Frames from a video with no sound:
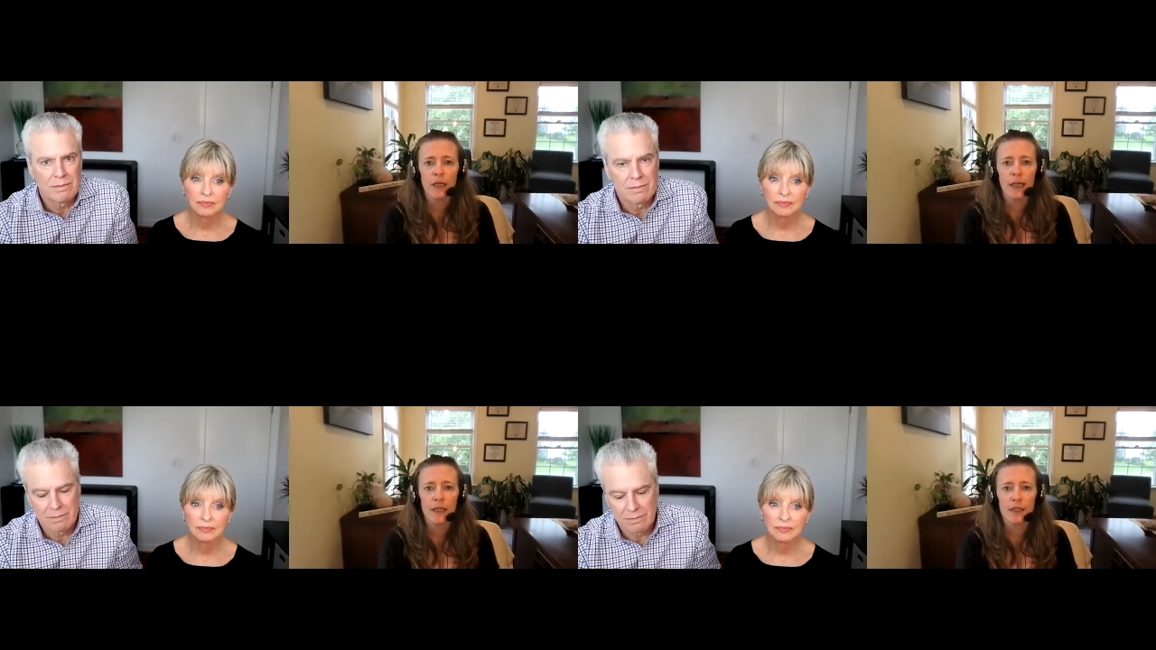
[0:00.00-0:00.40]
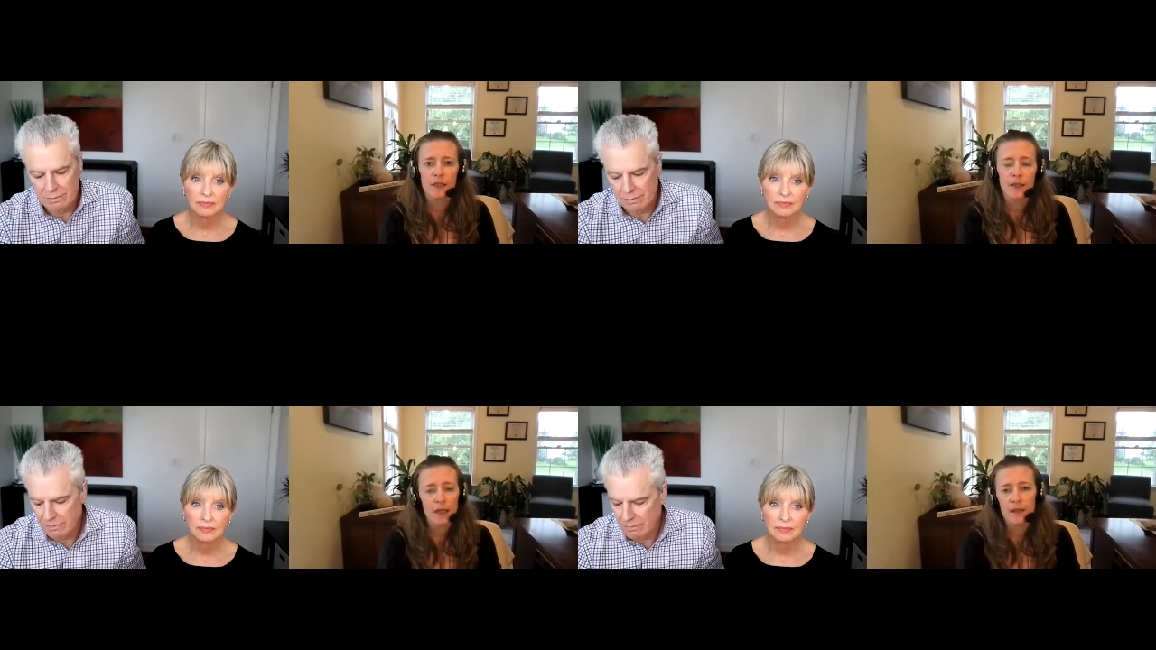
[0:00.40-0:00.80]
Speaker 1: and it's
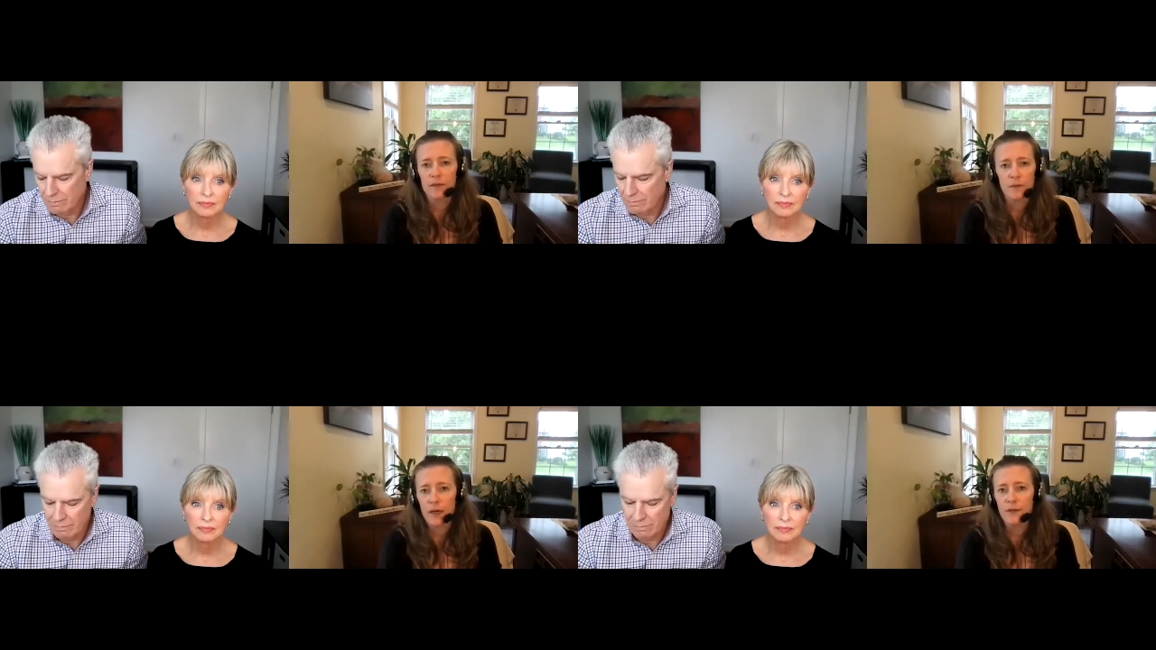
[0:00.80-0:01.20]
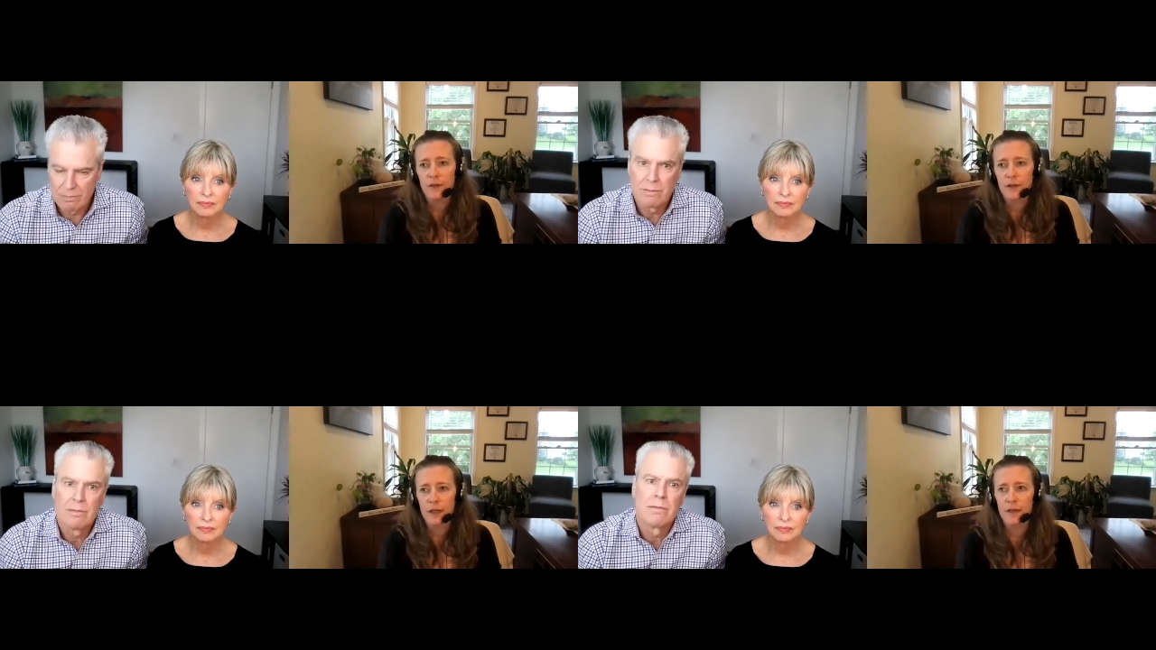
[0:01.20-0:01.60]
not right
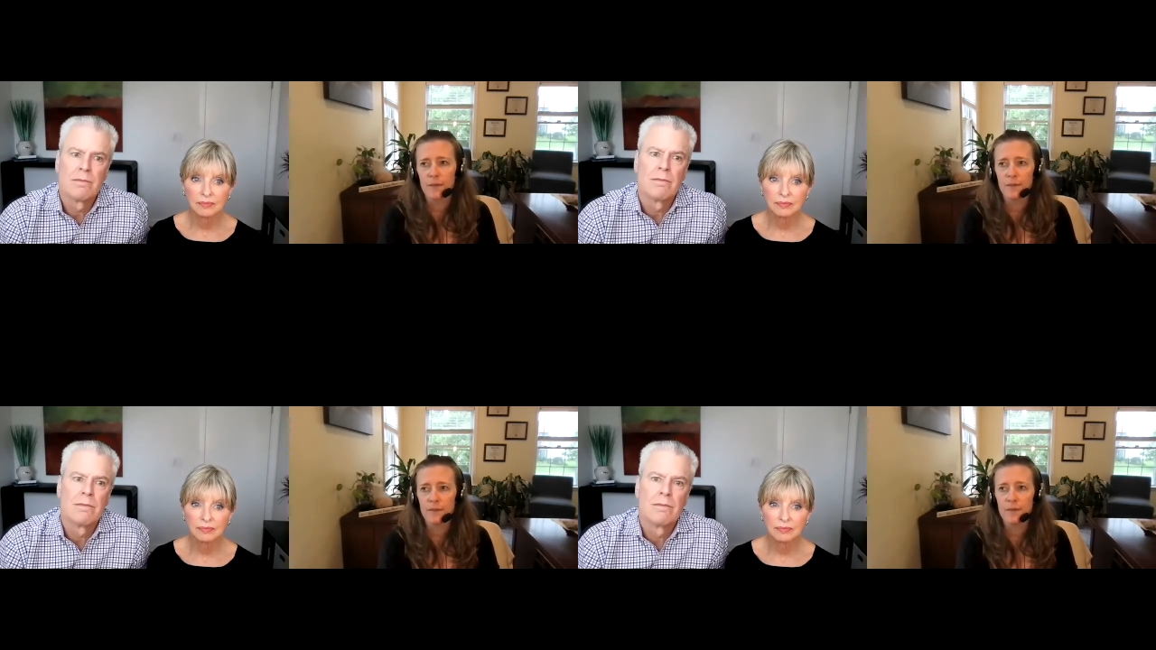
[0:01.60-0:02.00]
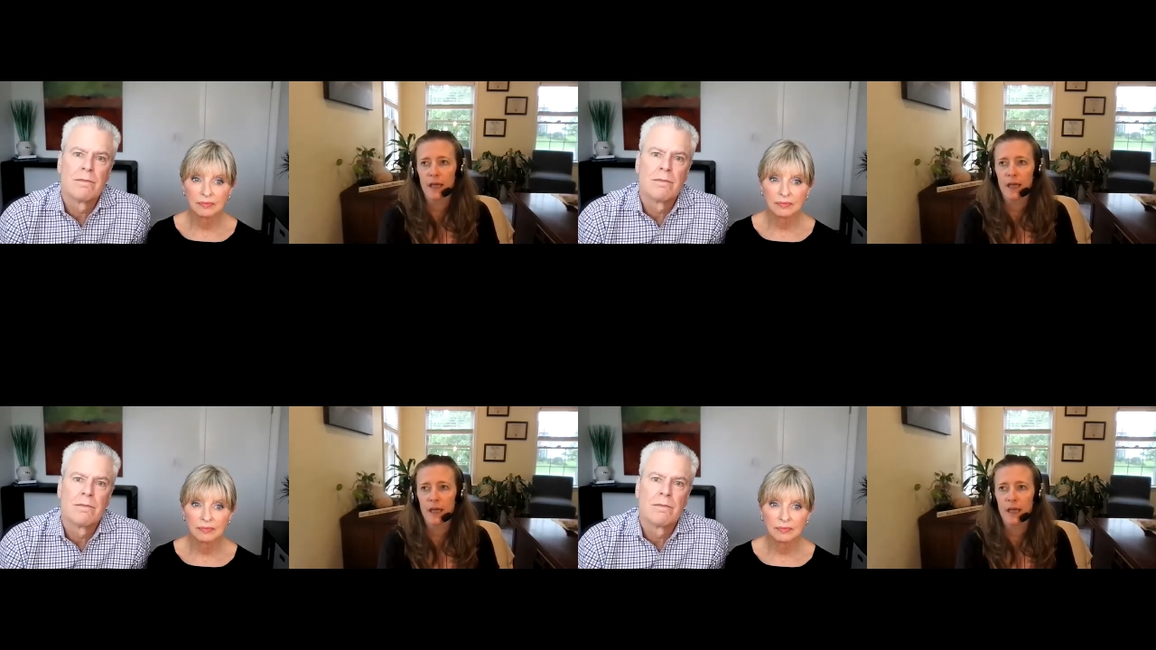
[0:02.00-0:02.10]
for them,